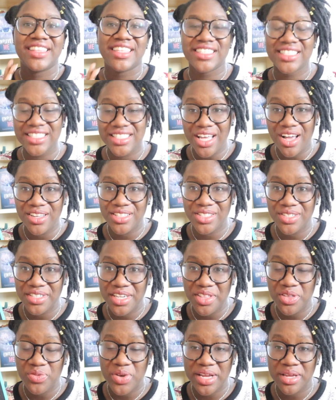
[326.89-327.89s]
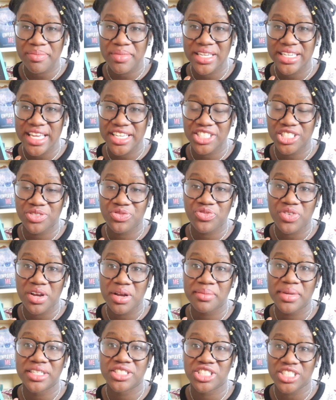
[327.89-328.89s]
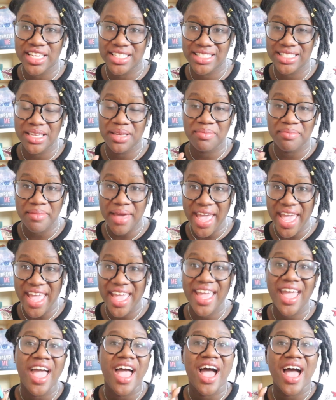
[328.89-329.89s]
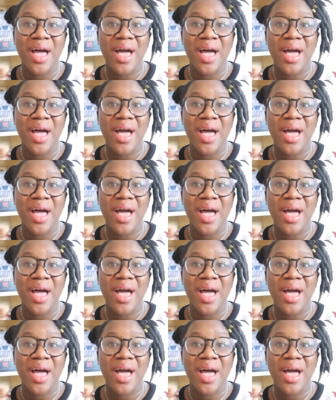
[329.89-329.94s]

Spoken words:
This is also another recommendation from Jessie May.